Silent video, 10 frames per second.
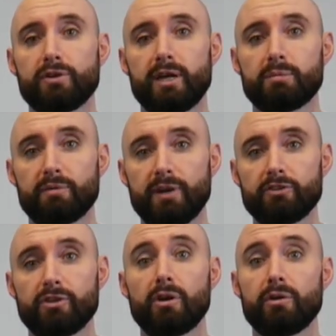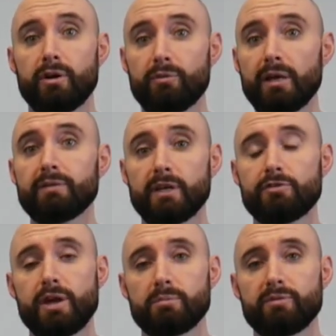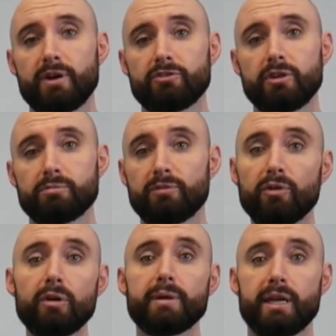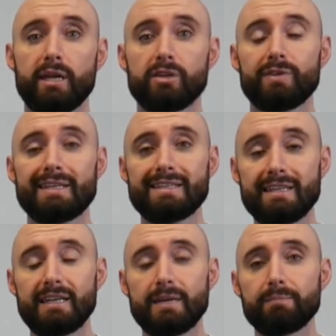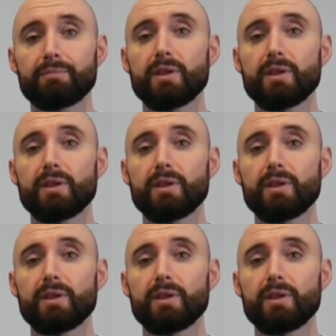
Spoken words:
trained professional or a relevantly trained professional is performing a HVT,